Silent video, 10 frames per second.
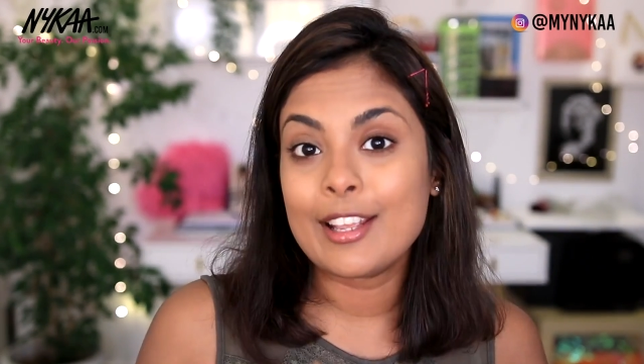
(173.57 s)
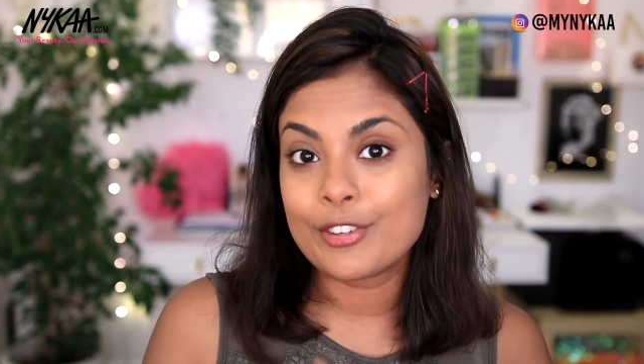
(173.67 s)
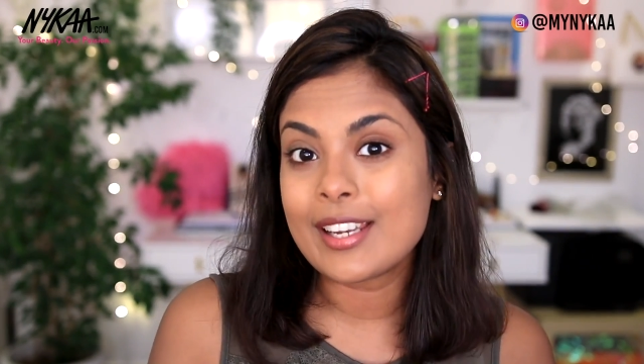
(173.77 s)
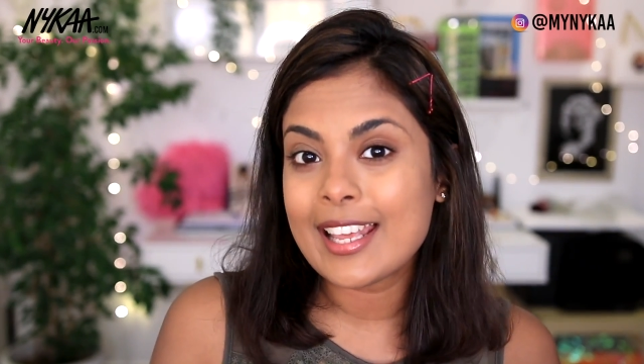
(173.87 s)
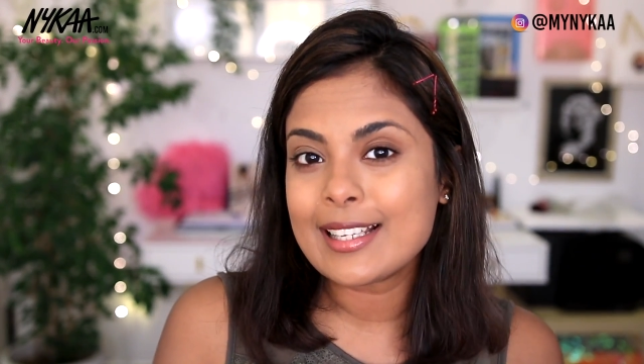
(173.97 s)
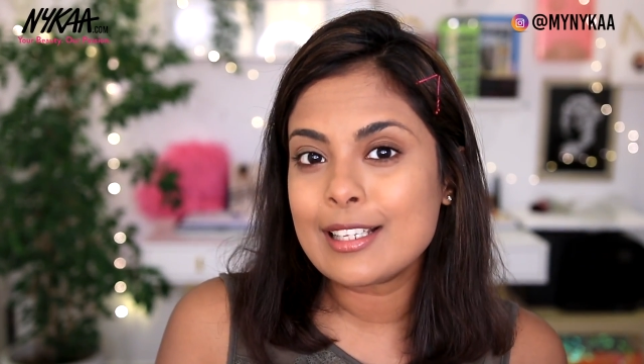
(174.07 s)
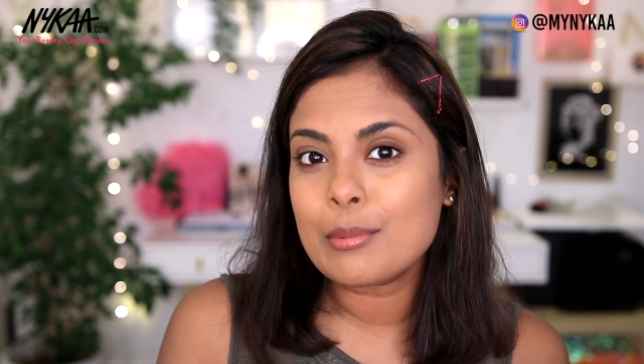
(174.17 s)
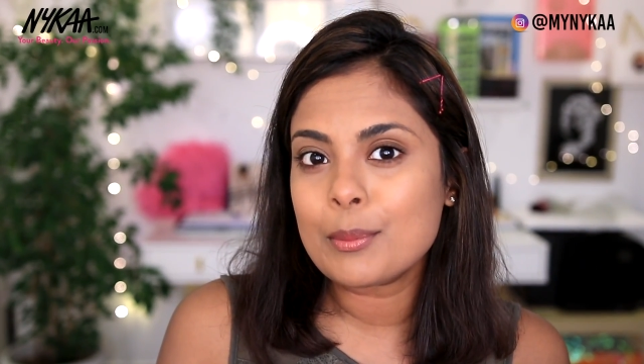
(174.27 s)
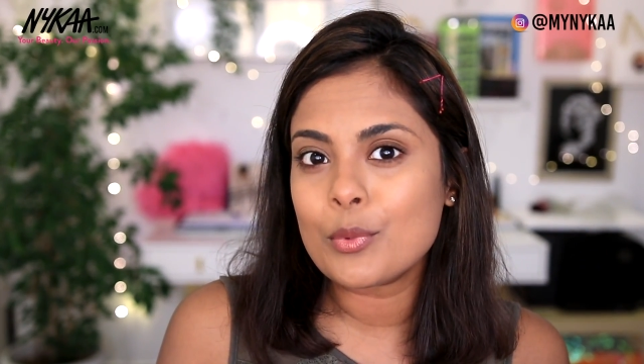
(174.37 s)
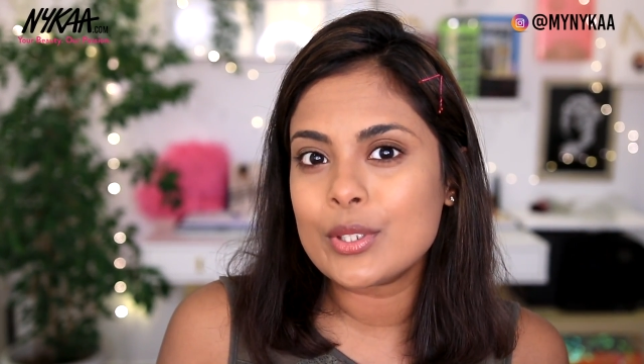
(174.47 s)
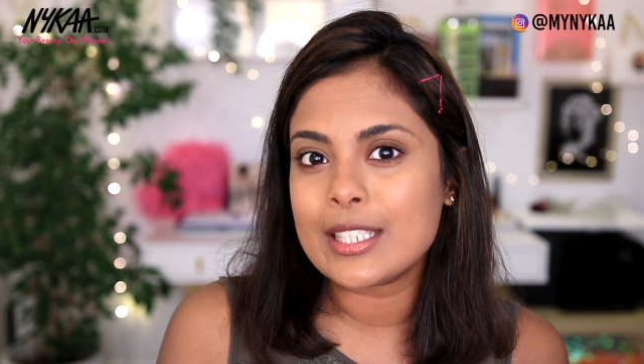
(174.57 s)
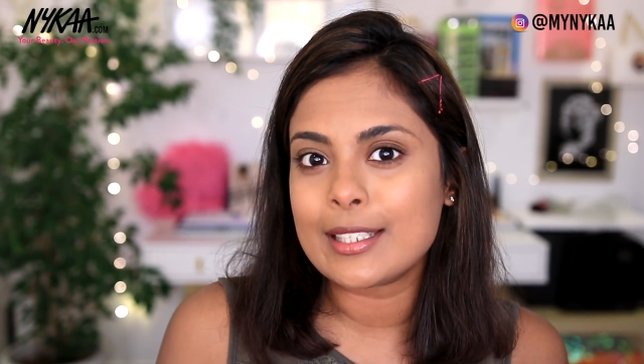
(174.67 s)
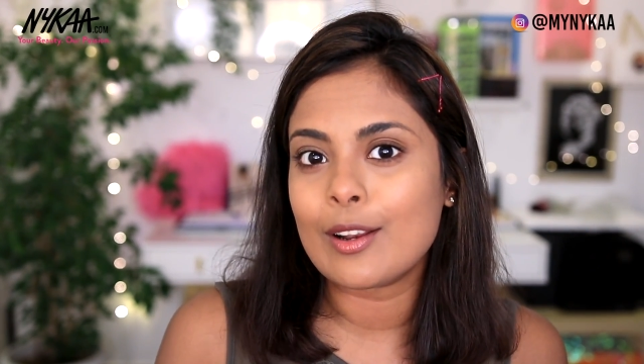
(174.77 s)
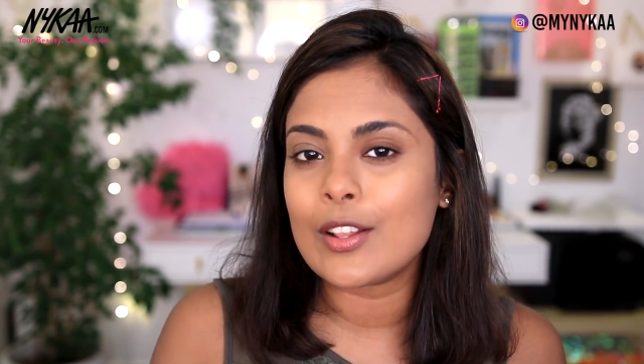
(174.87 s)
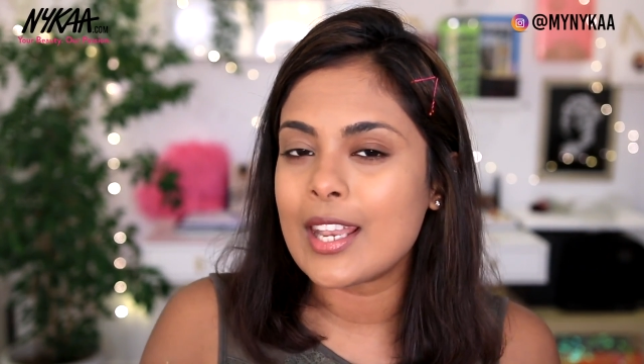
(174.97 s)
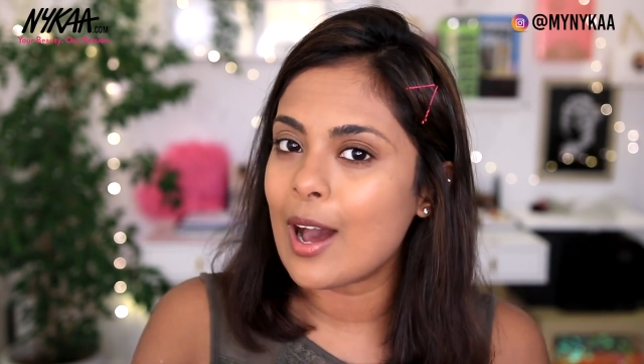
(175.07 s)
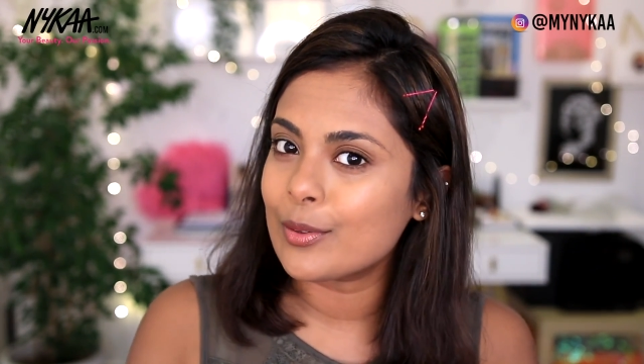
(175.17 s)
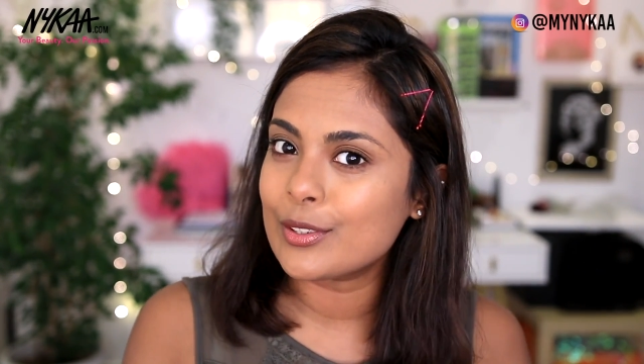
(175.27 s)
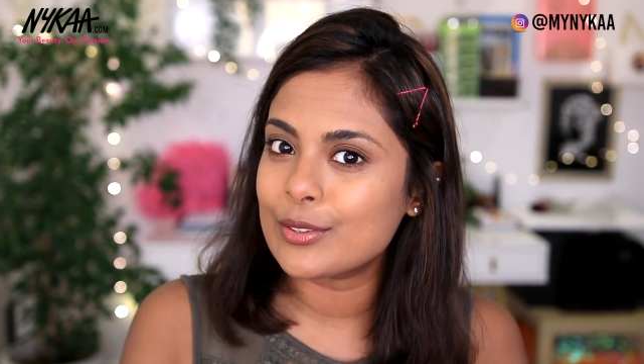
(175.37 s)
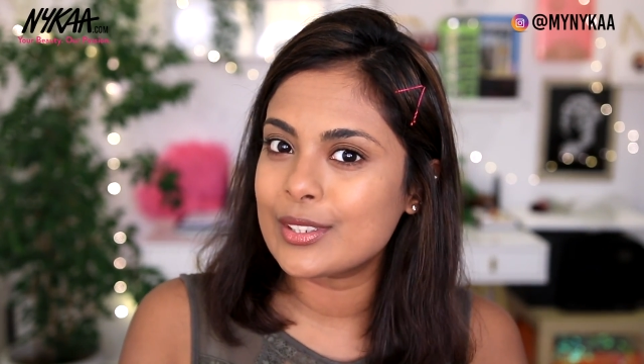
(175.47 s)
If you'd like a little bit more detail on
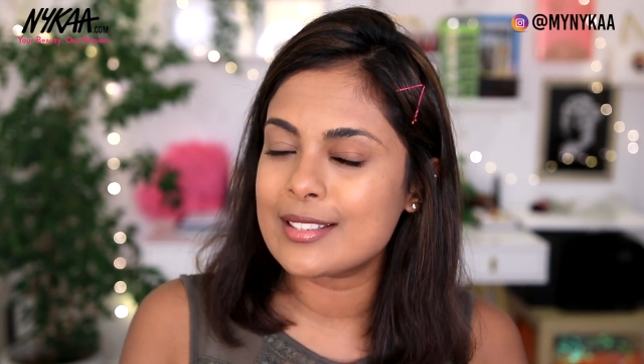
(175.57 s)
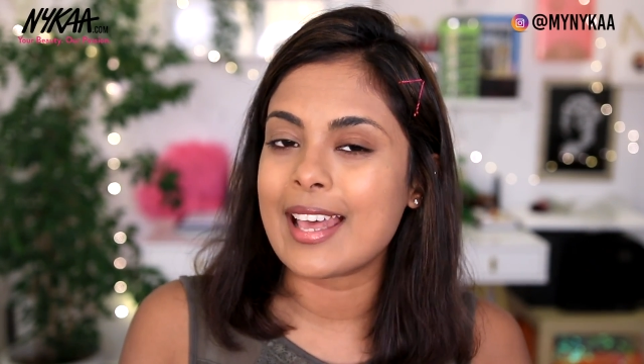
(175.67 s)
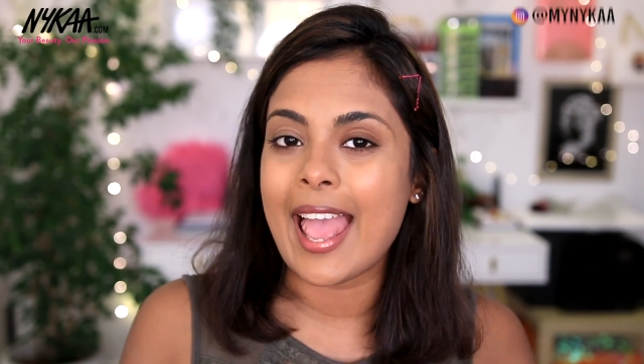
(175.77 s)
how to do this,